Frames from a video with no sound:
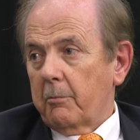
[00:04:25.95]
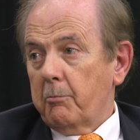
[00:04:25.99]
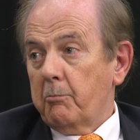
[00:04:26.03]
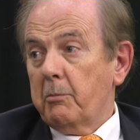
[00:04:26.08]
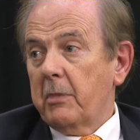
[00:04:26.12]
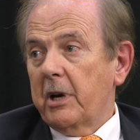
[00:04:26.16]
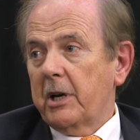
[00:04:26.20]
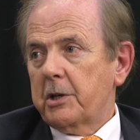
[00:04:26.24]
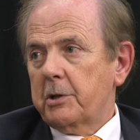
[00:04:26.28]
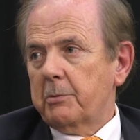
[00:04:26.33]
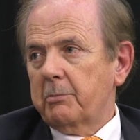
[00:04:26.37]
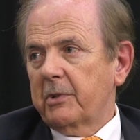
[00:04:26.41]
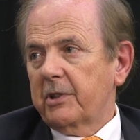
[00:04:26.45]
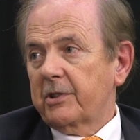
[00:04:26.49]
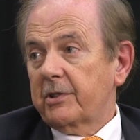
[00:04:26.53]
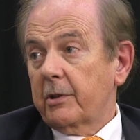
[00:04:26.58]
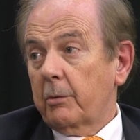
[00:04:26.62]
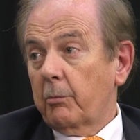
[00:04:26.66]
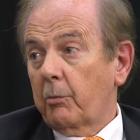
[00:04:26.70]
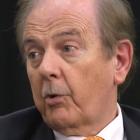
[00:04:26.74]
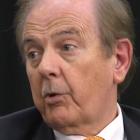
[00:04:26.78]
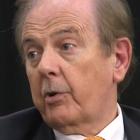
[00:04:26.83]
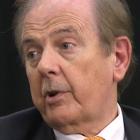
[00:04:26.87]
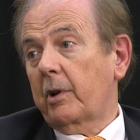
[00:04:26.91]
measurements
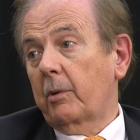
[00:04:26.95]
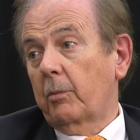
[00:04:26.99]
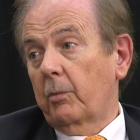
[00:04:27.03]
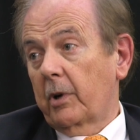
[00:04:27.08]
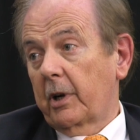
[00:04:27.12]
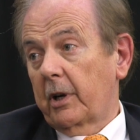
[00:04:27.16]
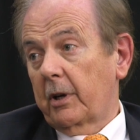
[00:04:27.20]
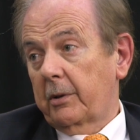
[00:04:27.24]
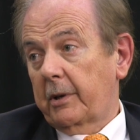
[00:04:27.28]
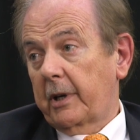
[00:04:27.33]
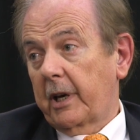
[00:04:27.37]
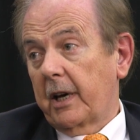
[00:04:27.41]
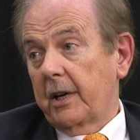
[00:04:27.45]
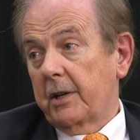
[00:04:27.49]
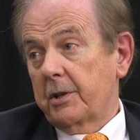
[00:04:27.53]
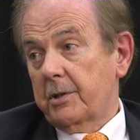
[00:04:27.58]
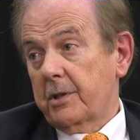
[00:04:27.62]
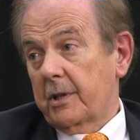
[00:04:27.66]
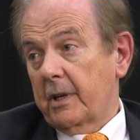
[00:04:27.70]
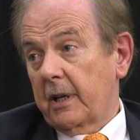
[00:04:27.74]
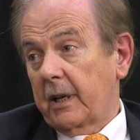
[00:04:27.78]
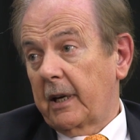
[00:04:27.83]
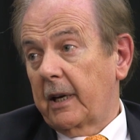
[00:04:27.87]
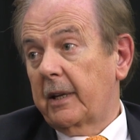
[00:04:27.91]
on more than one
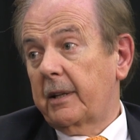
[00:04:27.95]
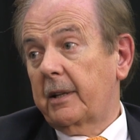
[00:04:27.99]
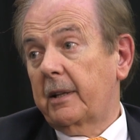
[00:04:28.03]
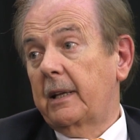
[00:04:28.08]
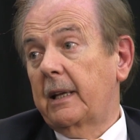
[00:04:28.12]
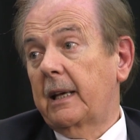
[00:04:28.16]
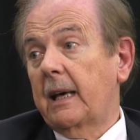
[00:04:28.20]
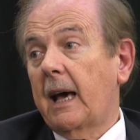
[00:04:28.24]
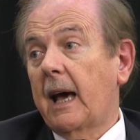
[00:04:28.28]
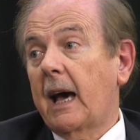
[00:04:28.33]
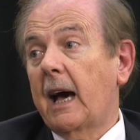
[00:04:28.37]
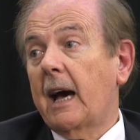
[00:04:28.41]
occasion to get the